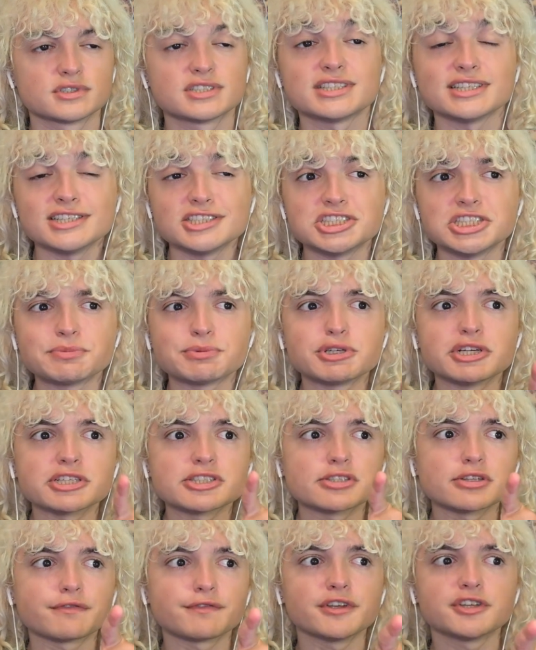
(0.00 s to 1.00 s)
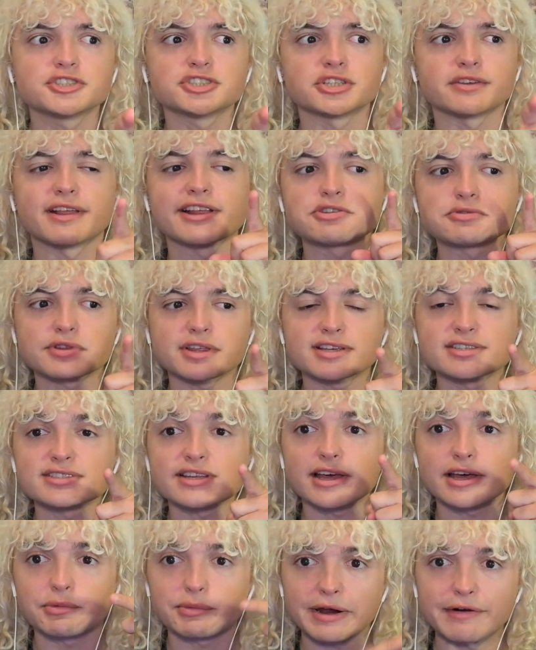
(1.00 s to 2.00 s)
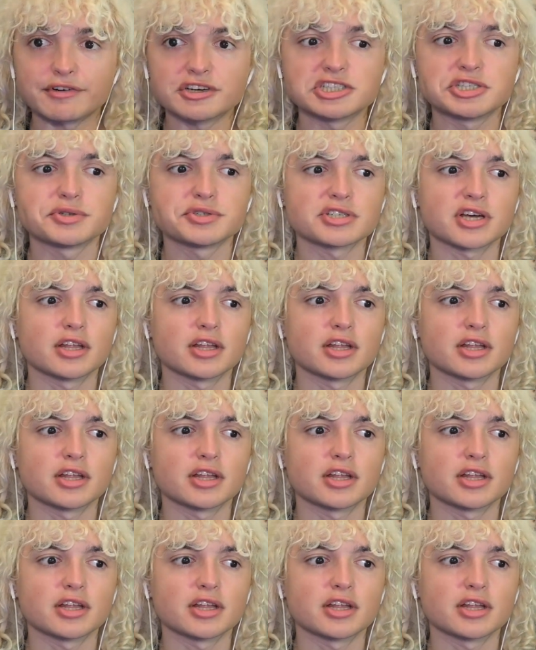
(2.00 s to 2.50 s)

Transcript: See, she predicted the future. That's what they said whenever she was